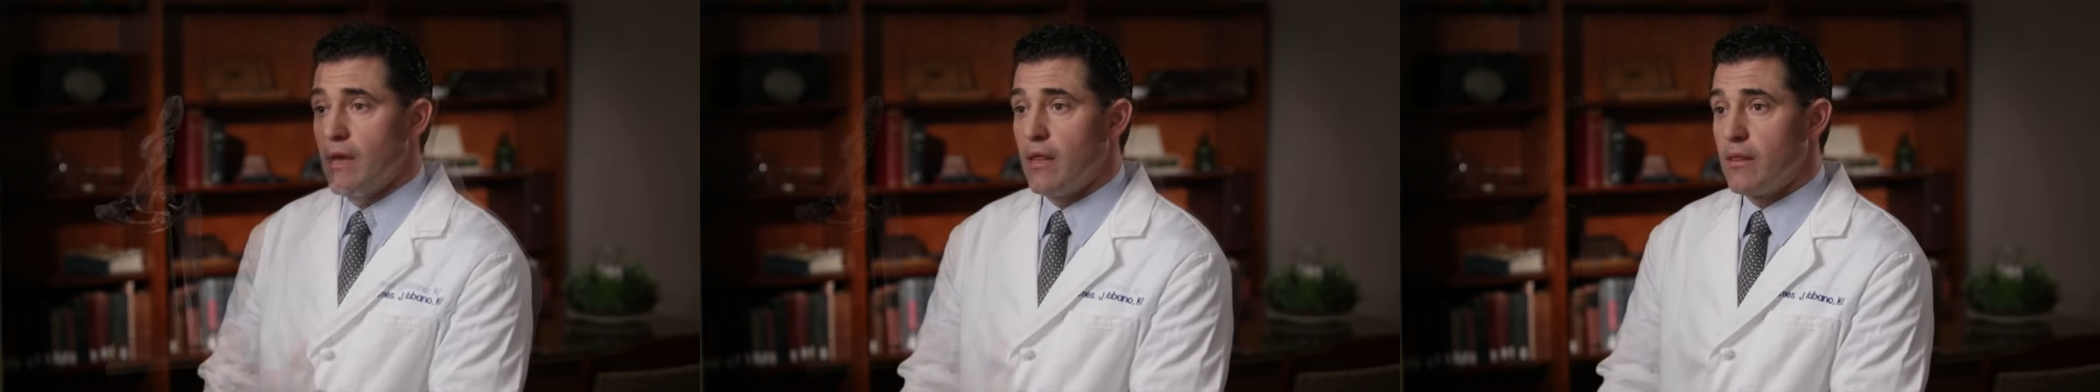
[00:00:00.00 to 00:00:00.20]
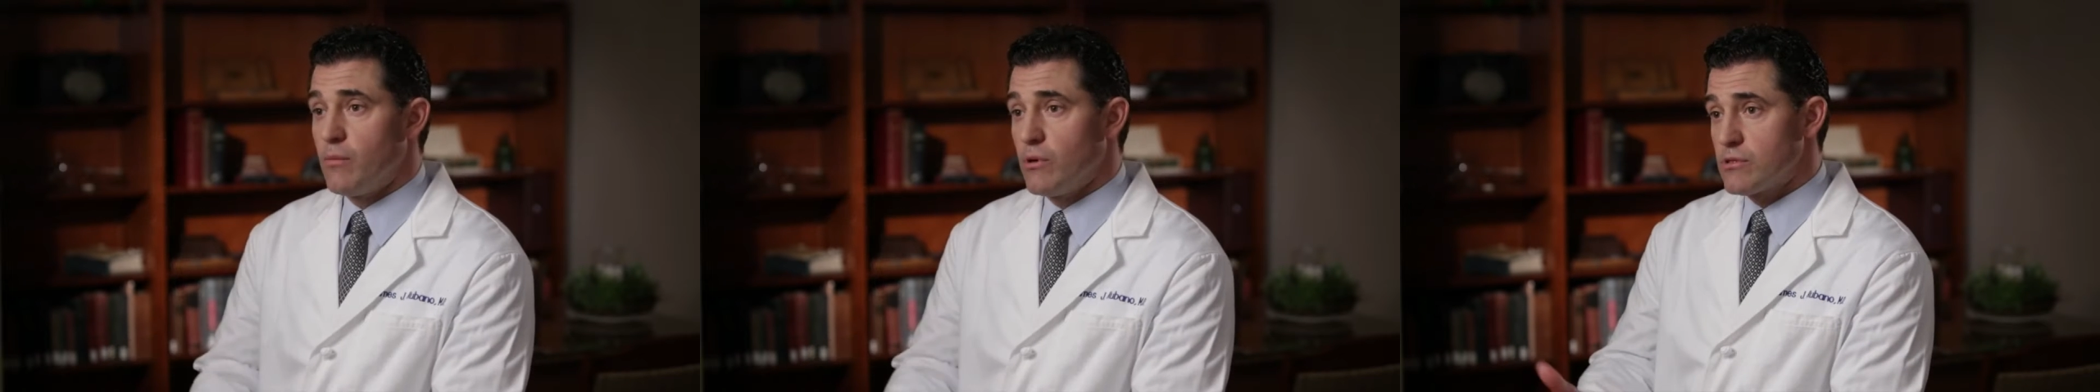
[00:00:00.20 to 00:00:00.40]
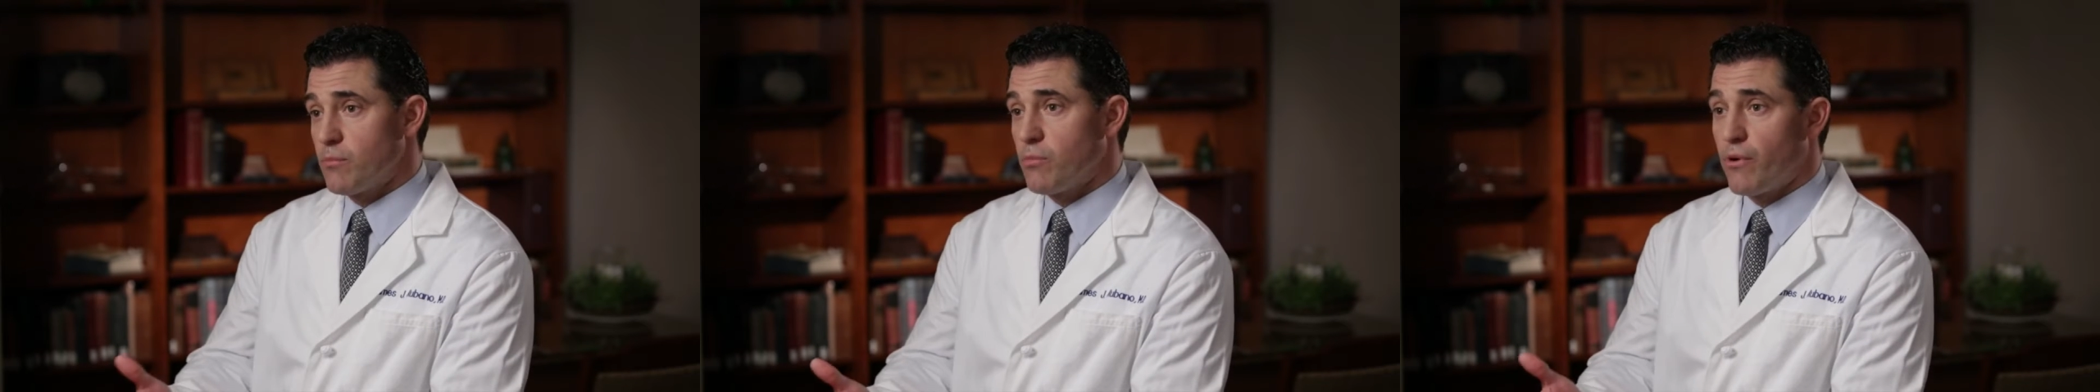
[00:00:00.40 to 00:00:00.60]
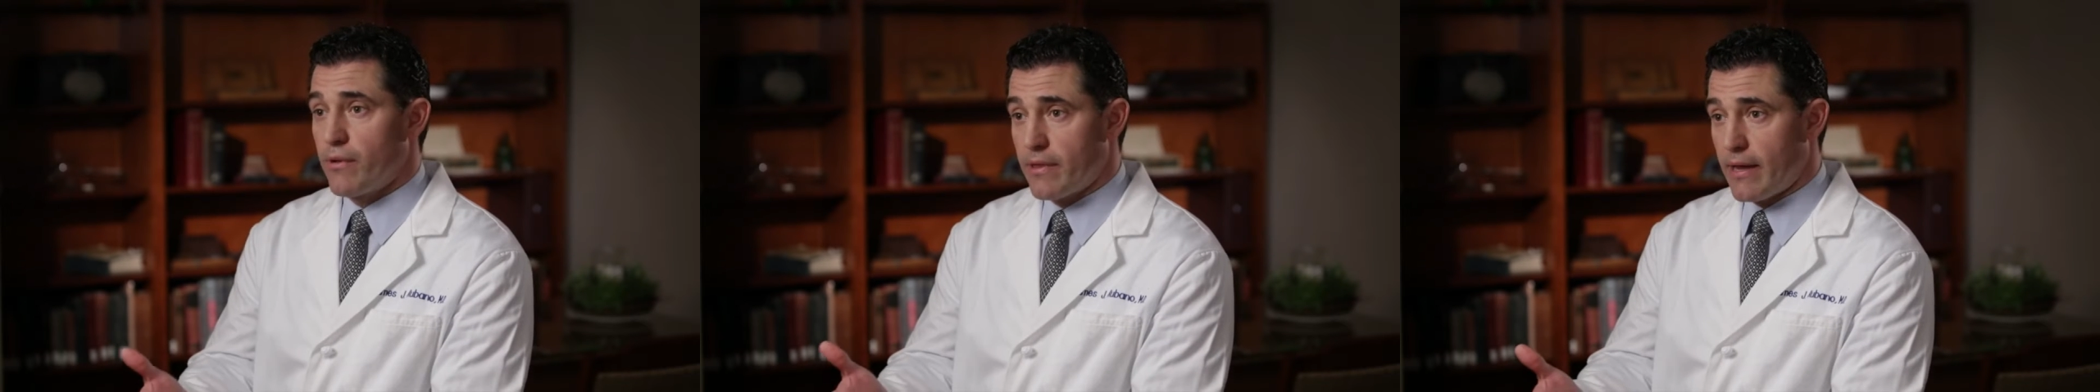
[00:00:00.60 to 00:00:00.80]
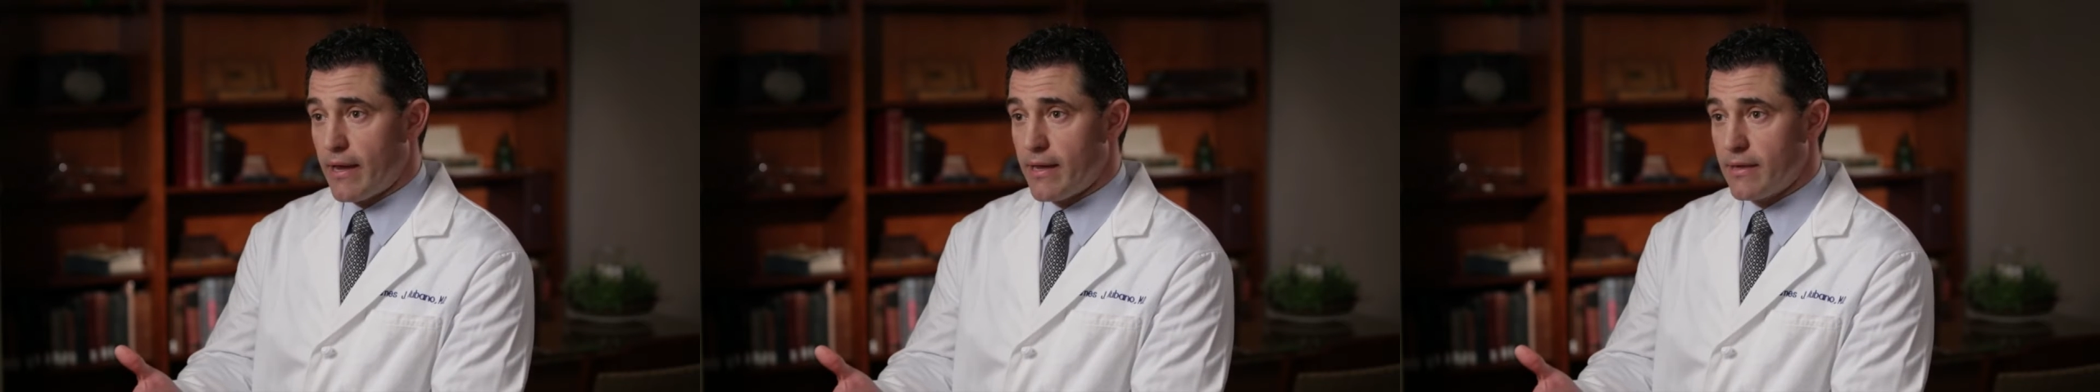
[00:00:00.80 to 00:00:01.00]
The most
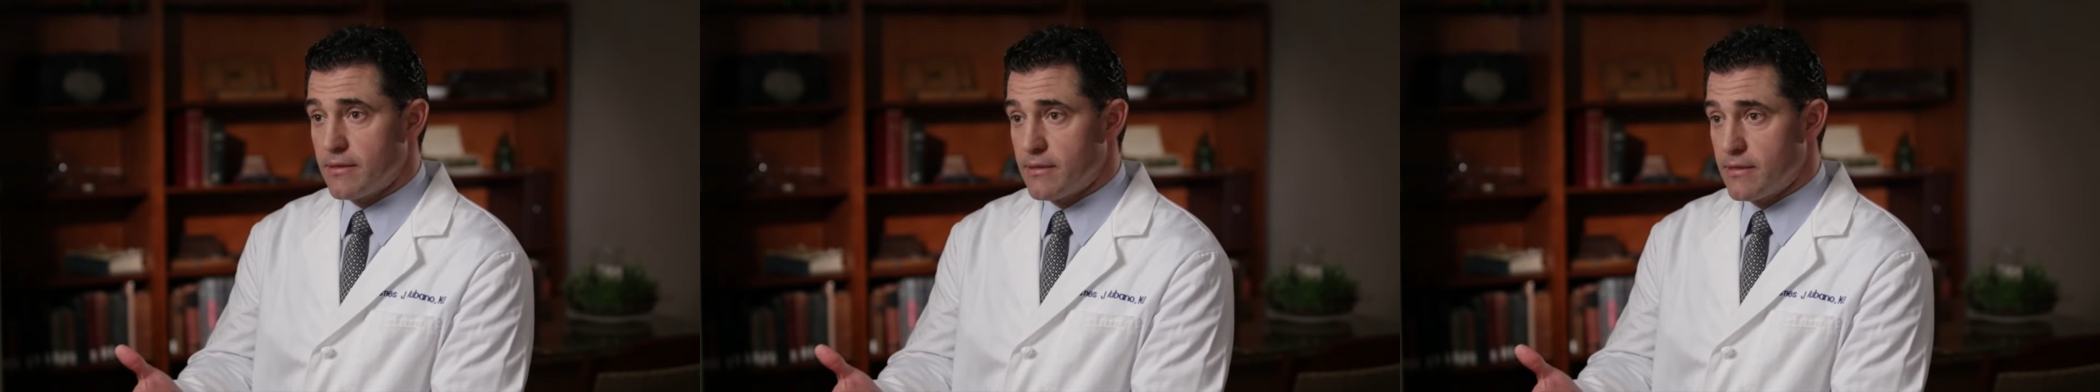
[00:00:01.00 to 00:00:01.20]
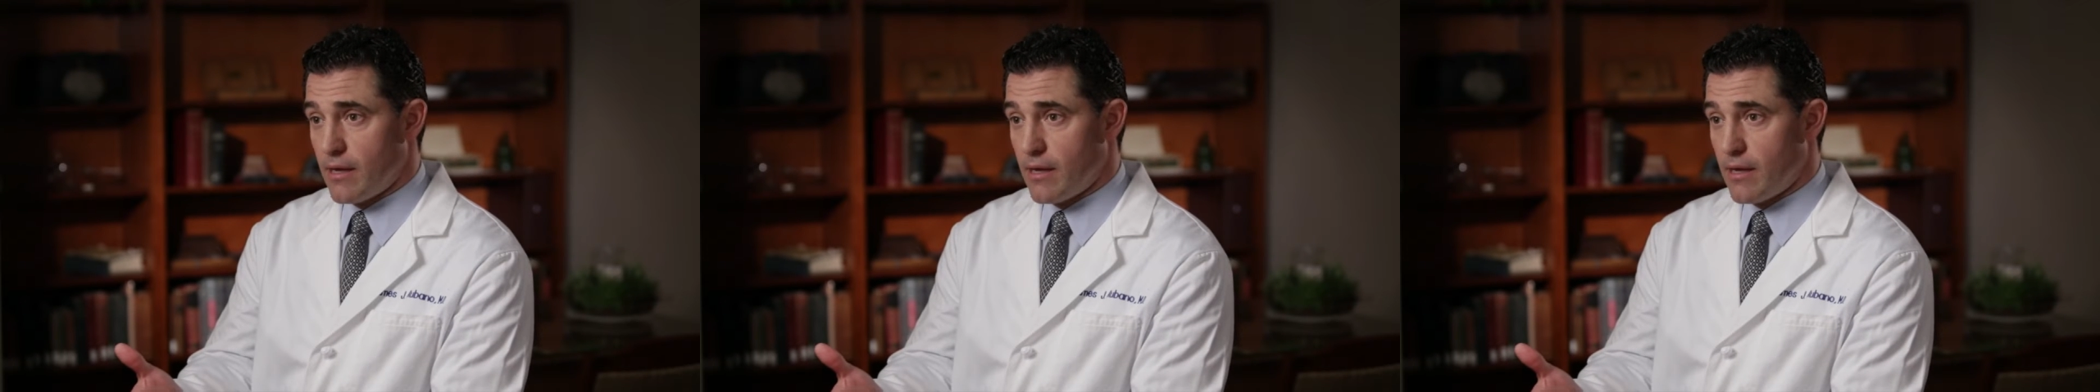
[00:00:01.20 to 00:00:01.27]
important thing I